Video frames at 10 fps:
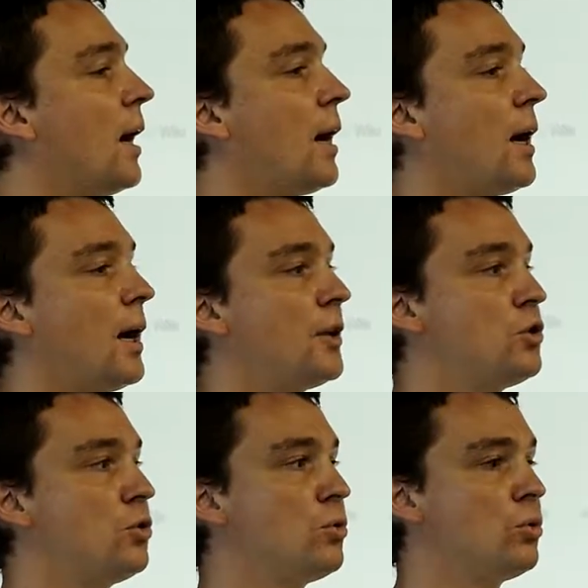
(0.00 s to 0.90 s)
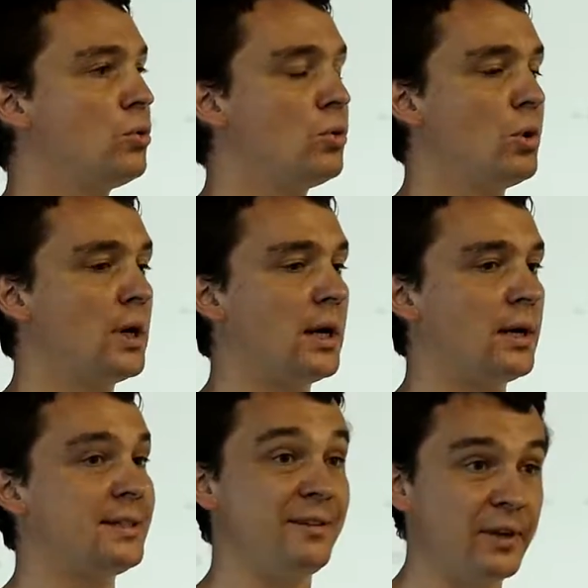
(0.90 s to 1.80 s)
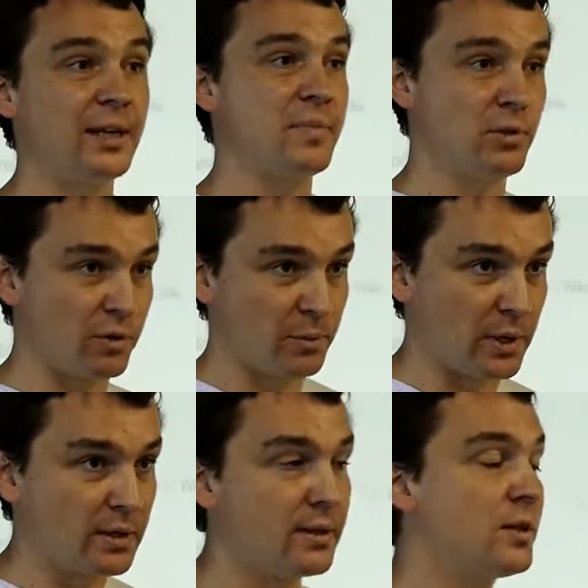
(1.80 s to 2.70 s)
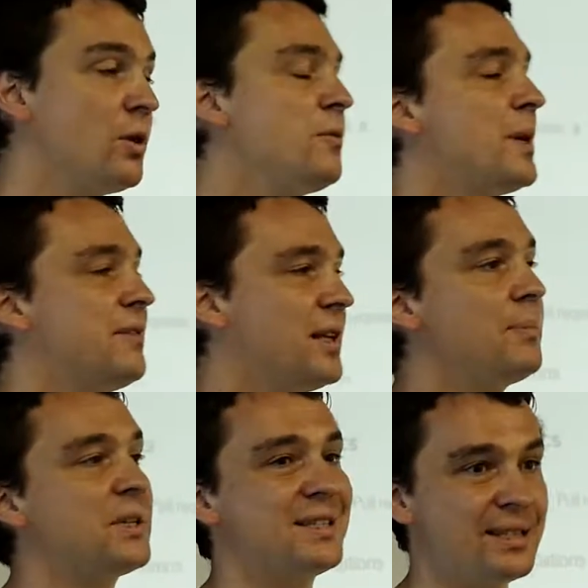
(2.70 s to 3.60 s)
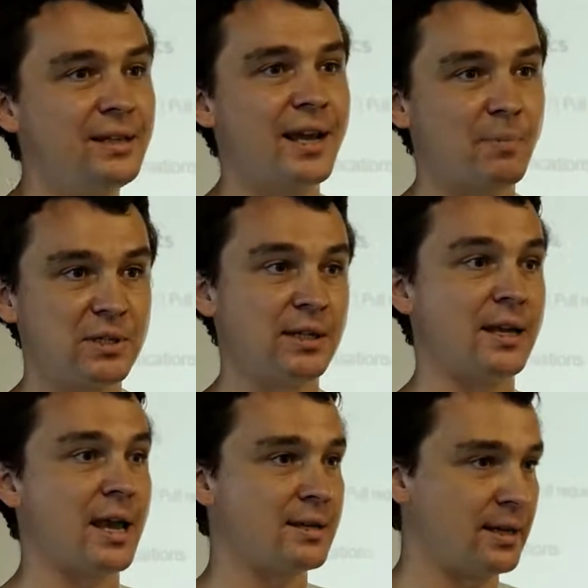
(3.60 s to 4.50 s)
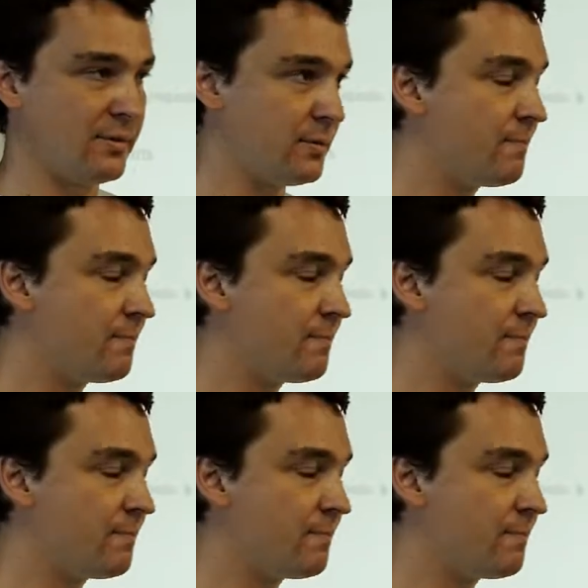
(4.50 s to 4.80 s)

to develop the software. The software development still happens at ASF.